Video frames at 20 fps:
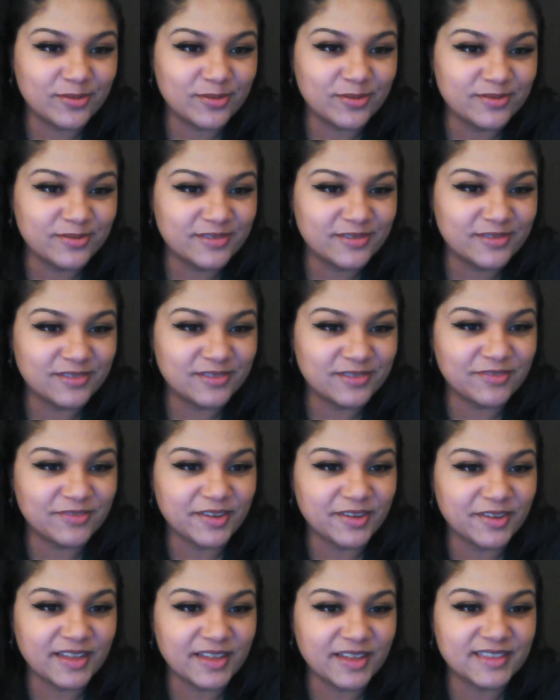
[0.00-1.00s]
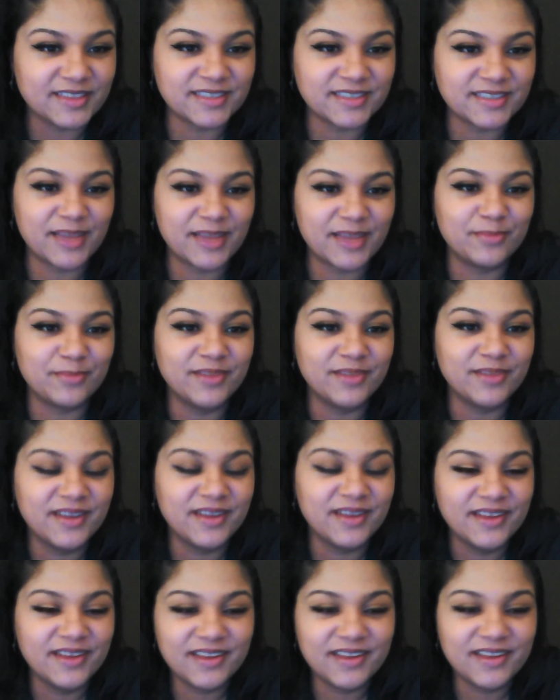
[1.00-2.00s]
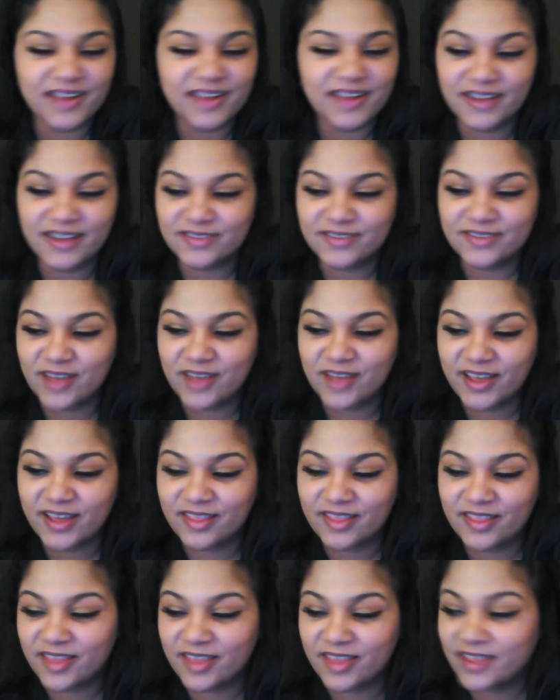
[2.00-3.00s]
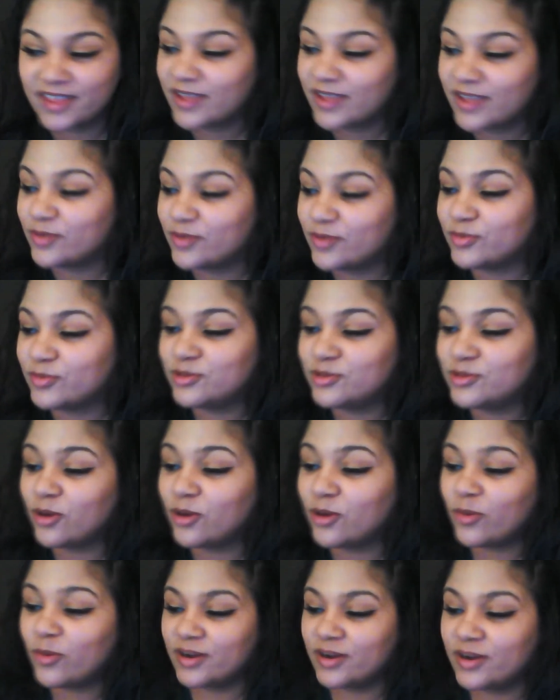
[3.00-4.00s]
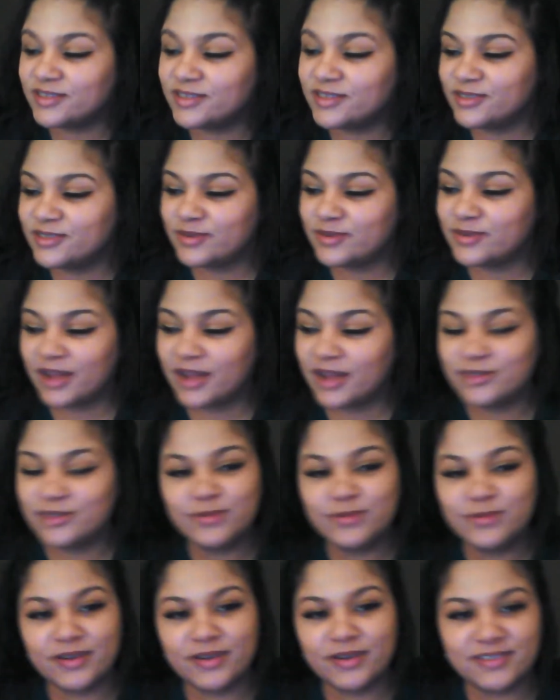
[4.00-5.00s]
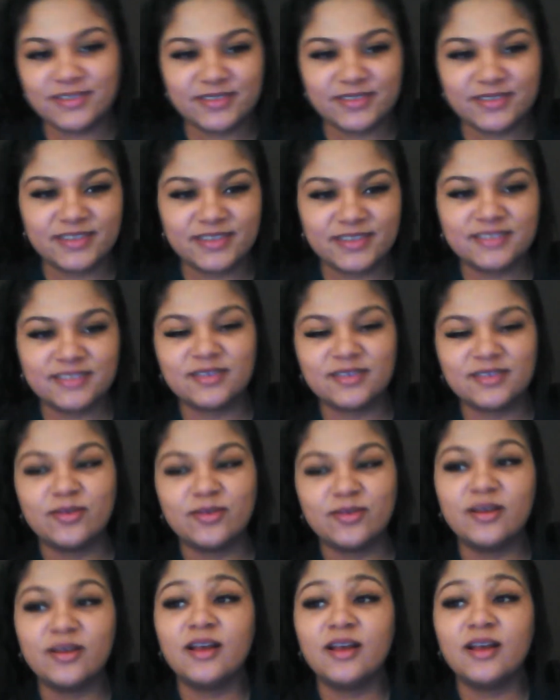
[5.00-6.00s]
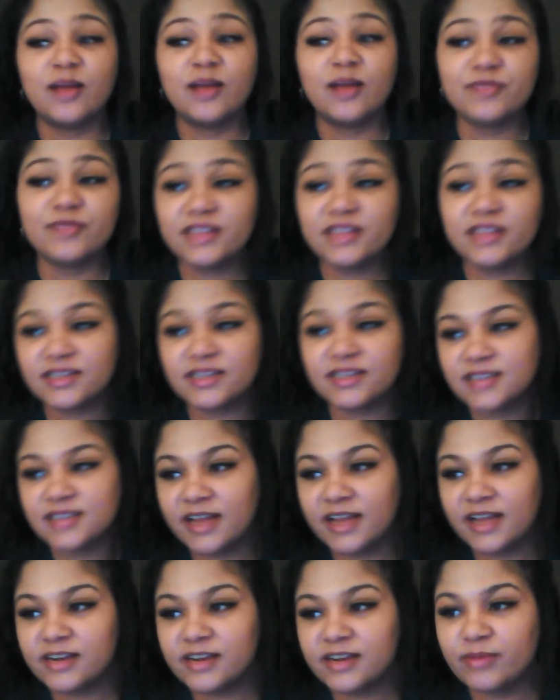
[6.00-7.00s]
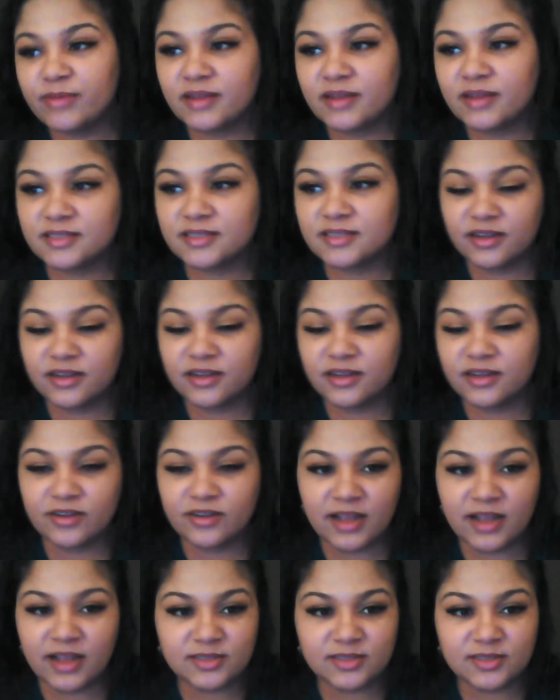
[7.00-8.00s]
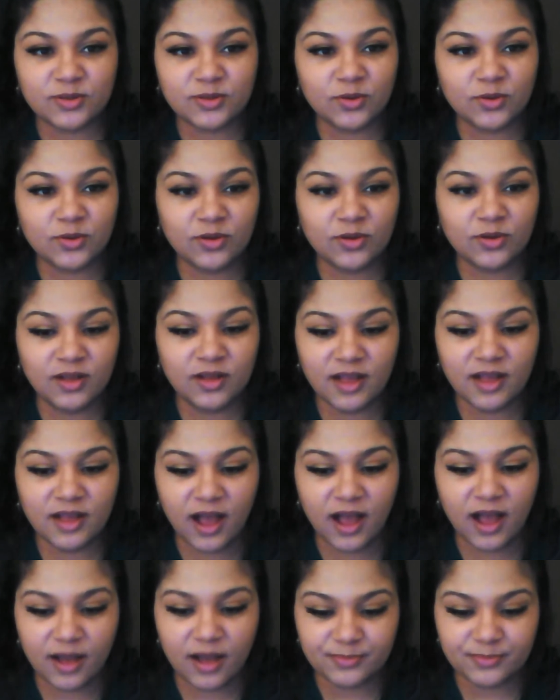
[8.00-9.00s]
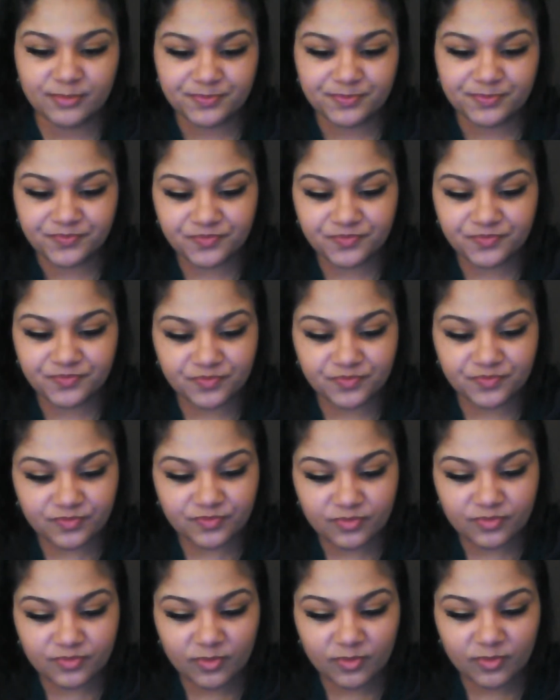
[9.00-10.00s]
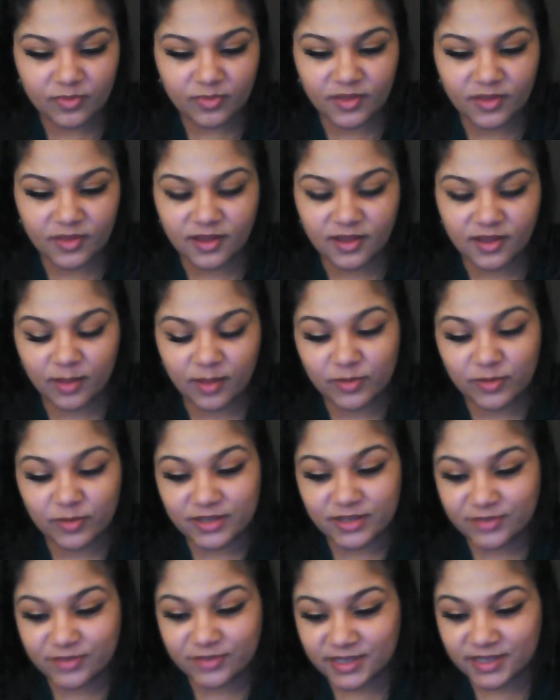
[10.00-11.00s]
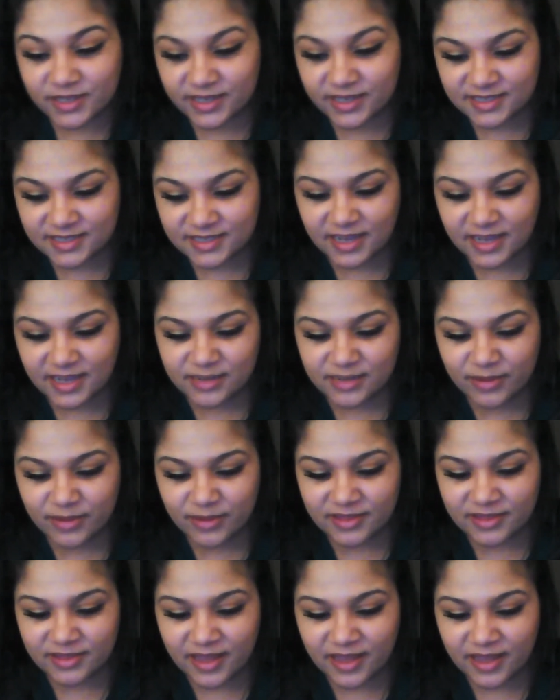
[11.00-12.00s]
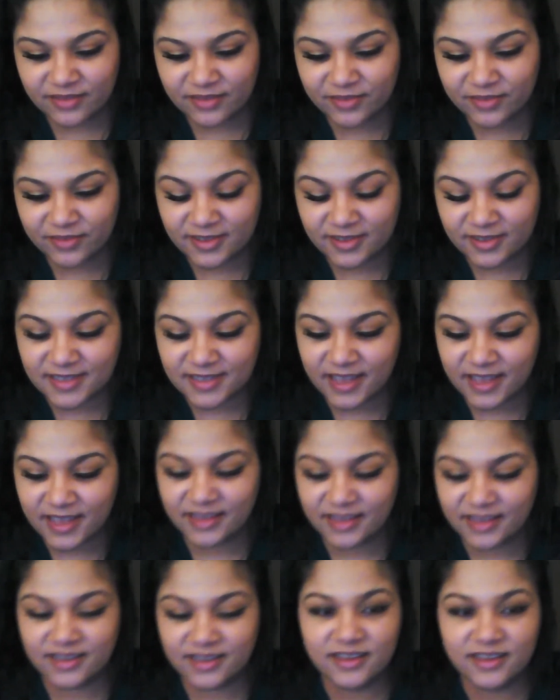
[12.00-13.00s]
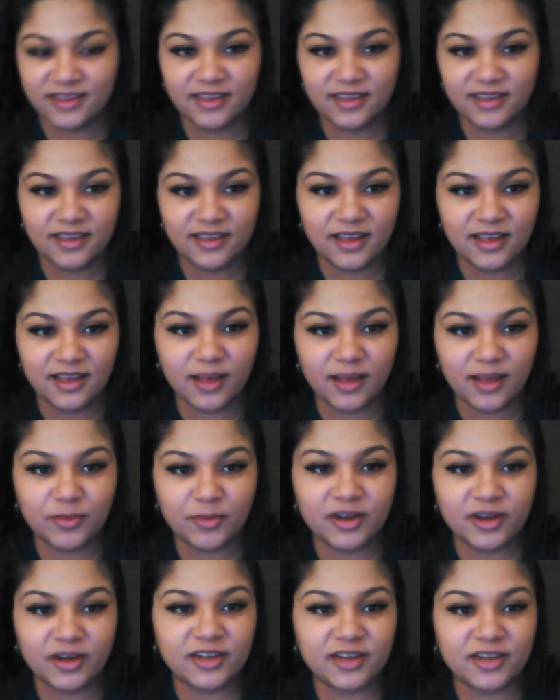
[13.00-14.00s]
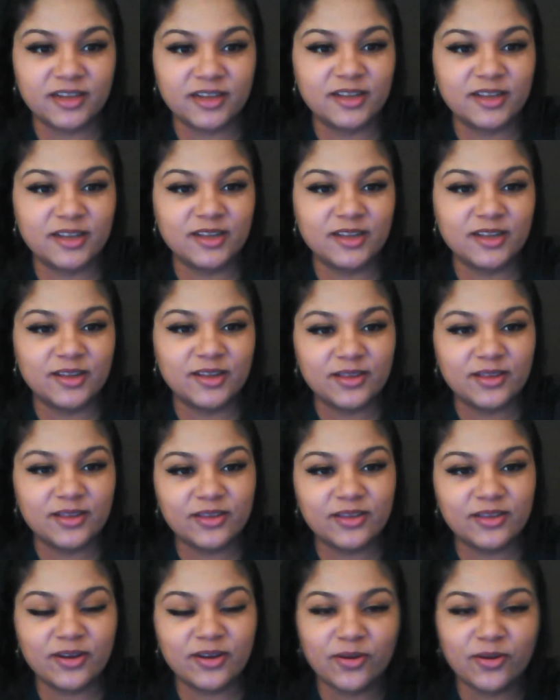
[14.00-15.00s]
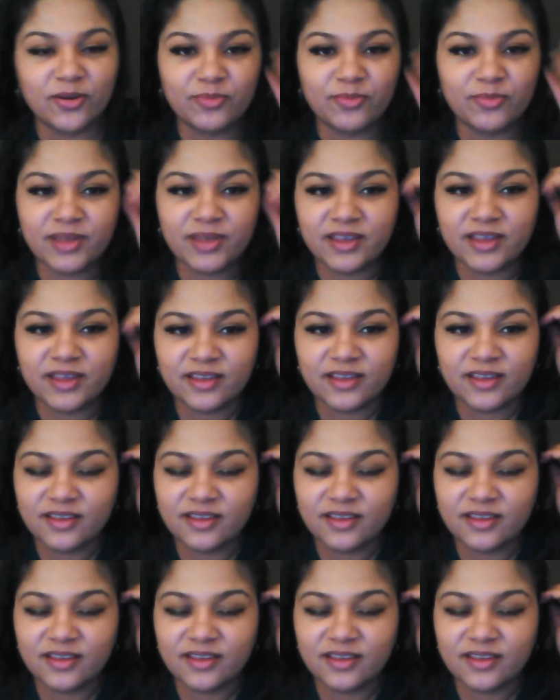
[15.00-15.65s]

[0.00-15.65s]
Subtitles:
could feel like the same kind of like thing that you don't want to do and I do want to do it. So, I'm really excited about starting grad school. Um I'm really really excited about that. It feels like I'm going to, be